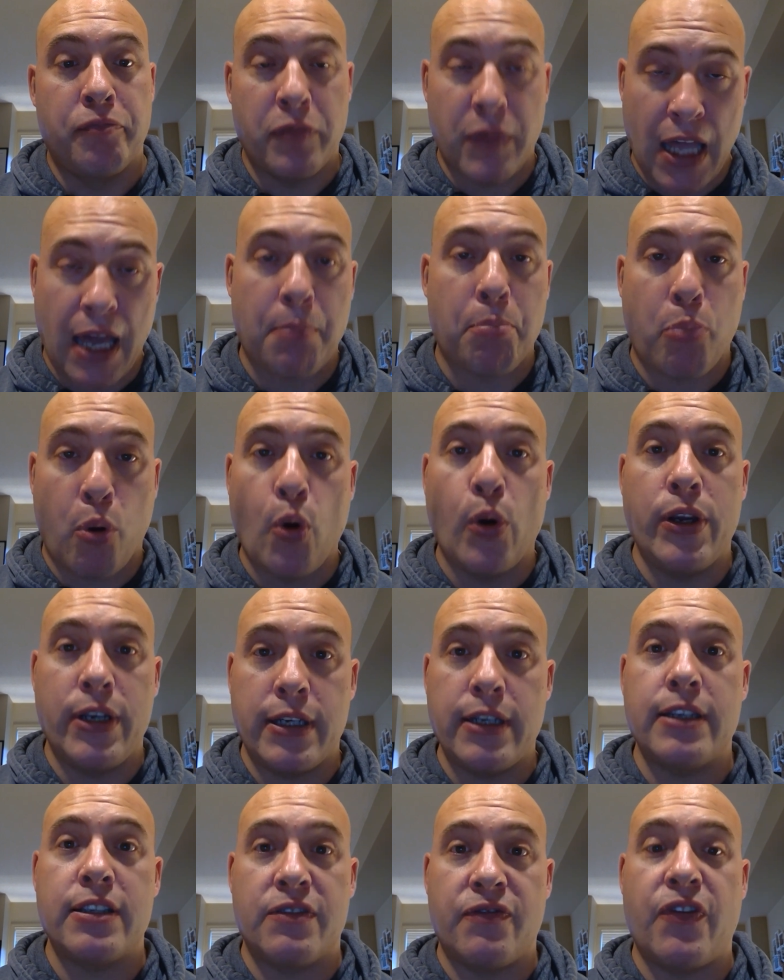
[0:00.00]
That point
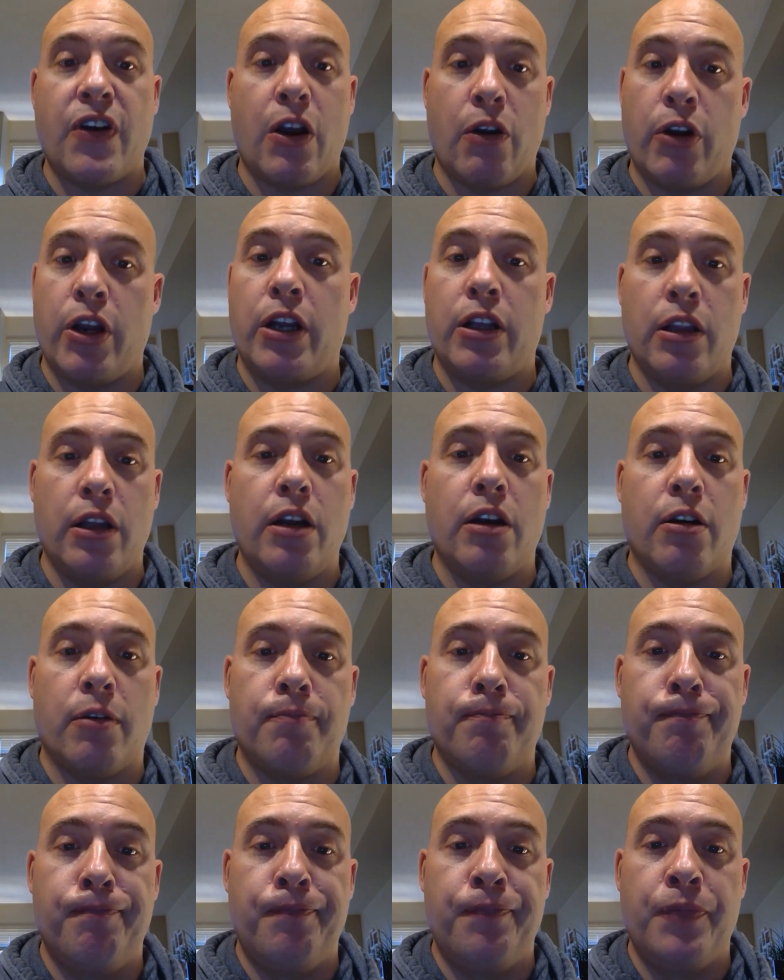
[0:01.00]
is very clear.
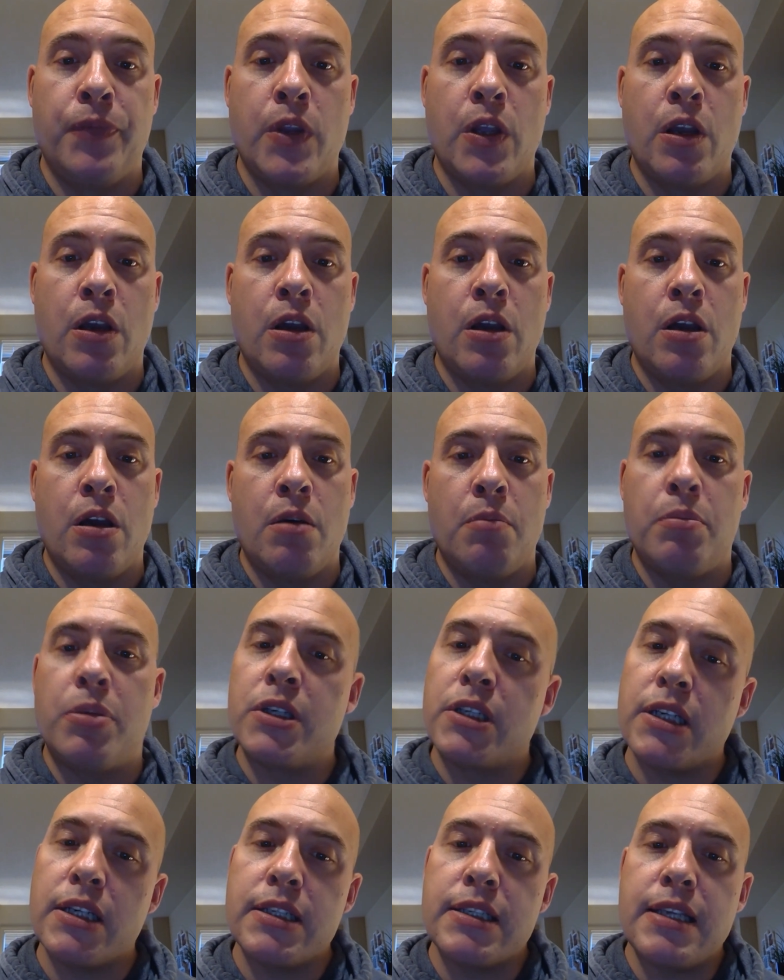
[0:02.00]
But
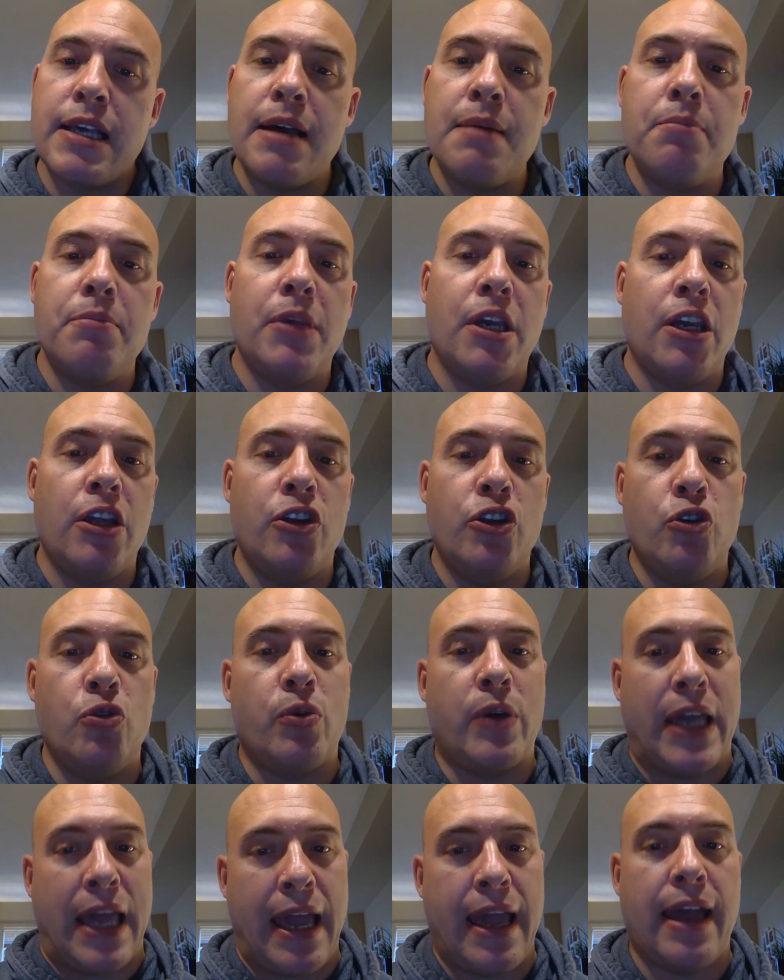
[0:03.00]
does that mean you
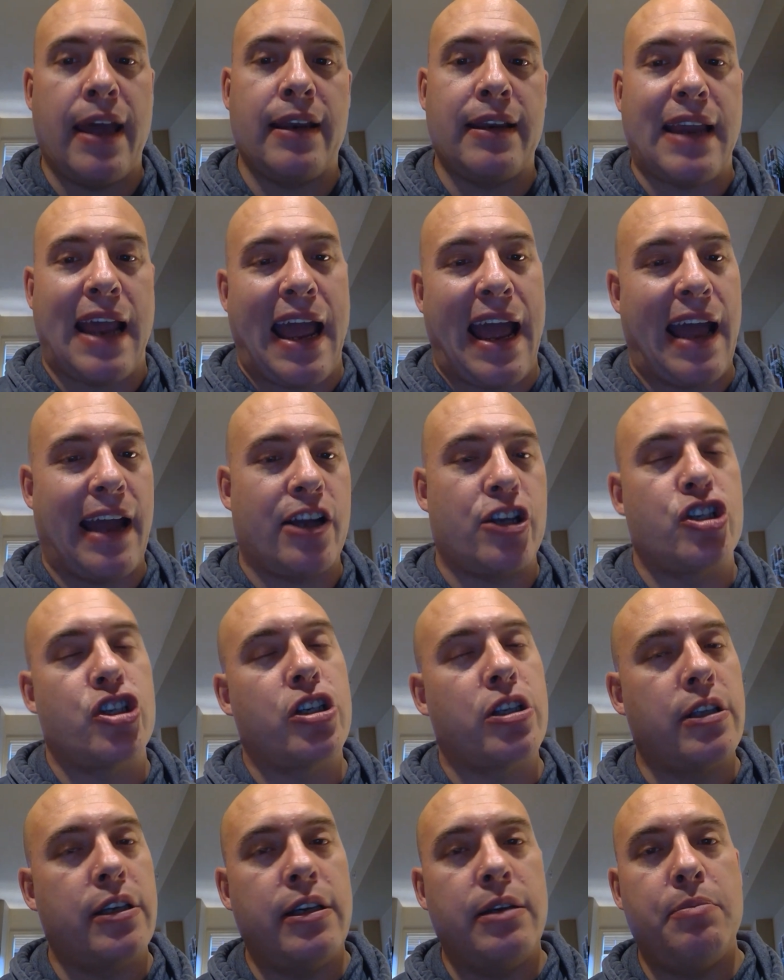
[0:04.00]
can't
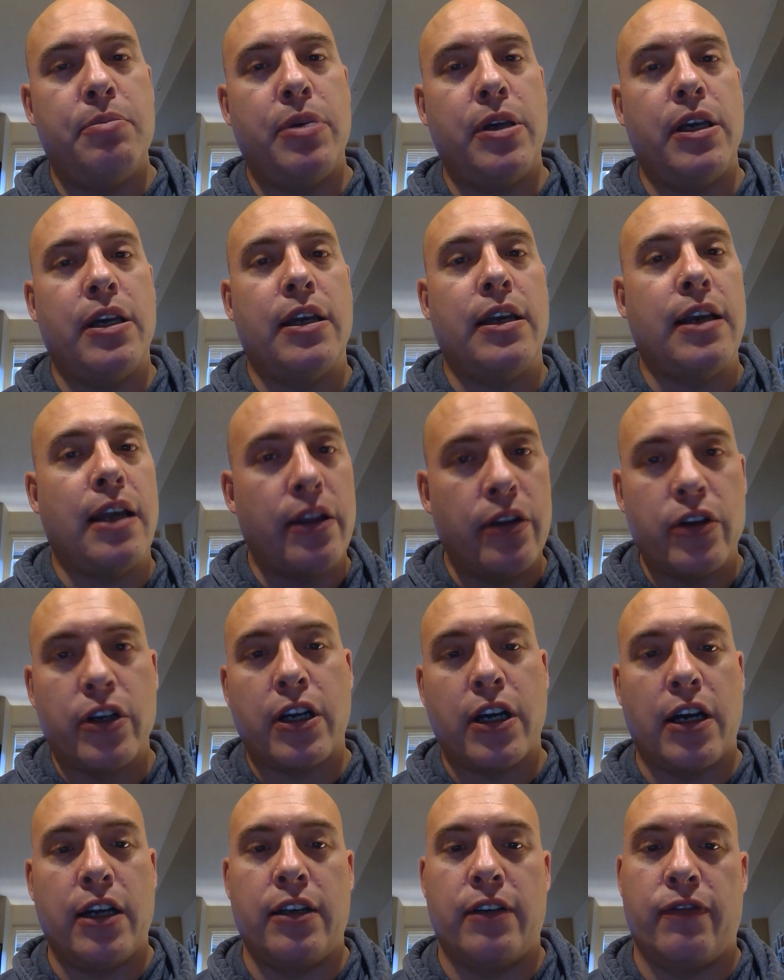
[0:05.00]
actually be another
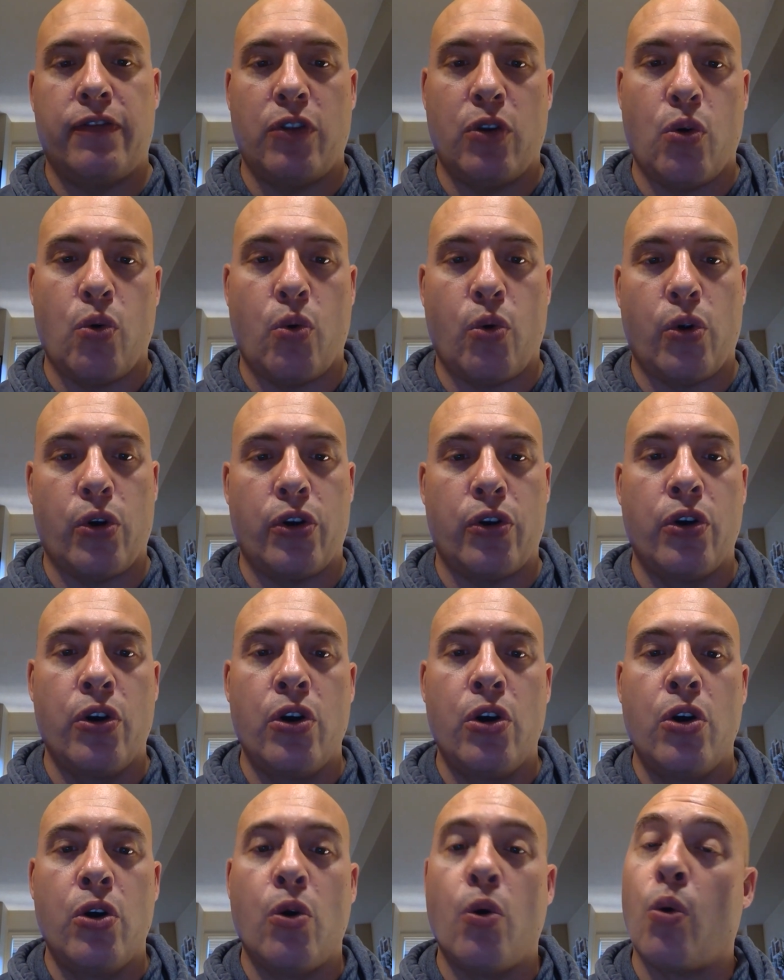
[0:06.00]
kind of lord
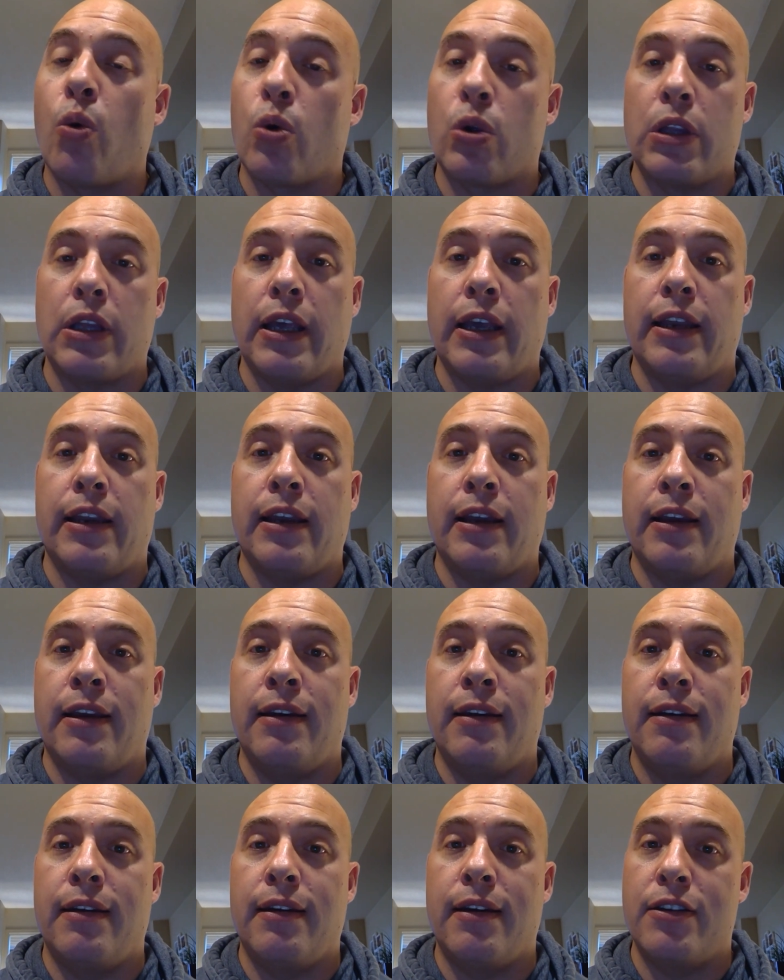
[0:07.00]
or lady
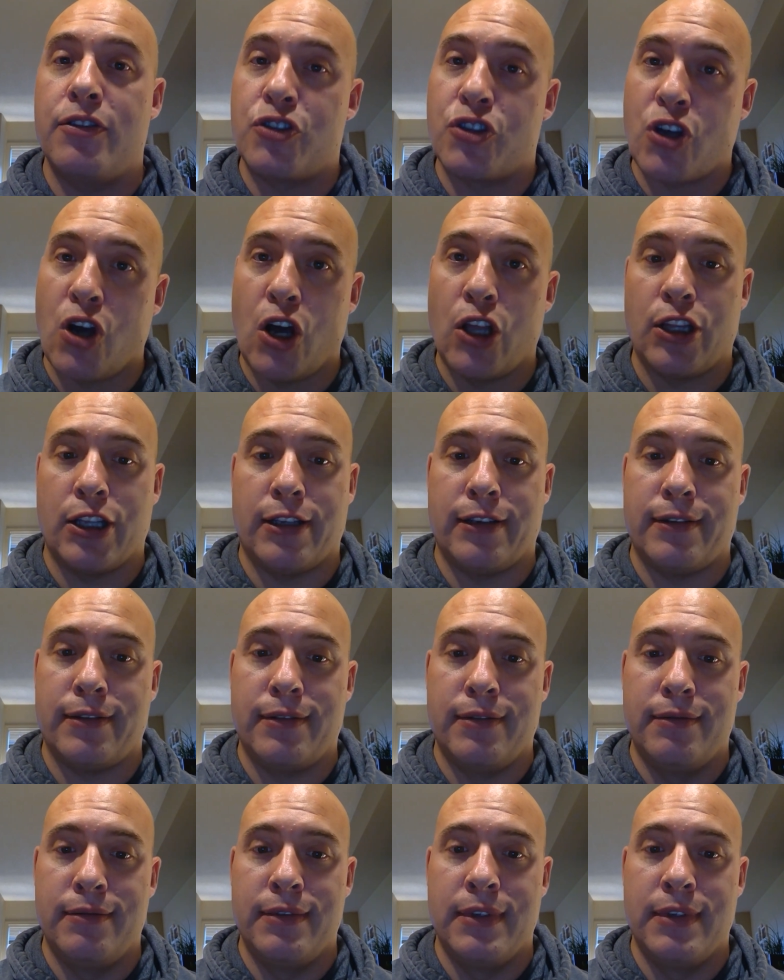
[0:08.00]
in Scotland?